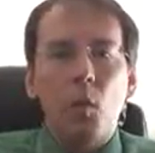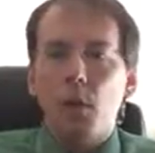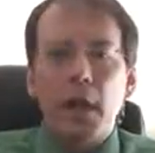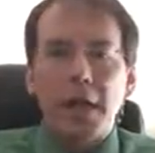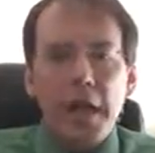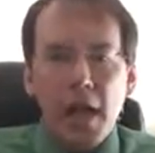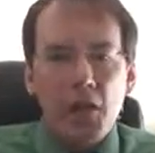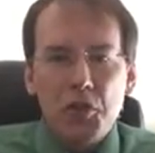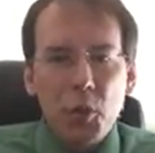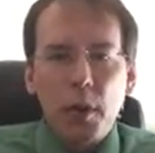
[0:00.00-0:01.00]
we're not going to
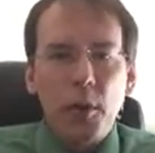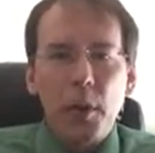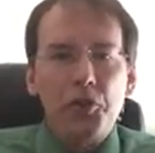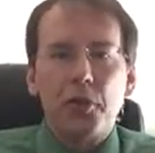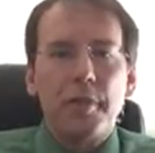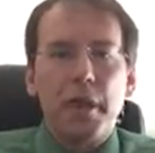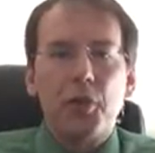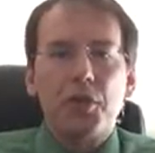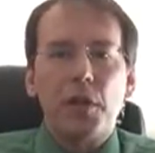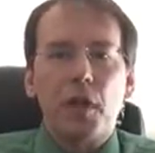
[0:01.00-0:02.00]
ask you one question about
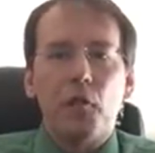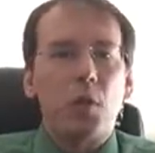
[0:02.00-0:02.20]
yourself.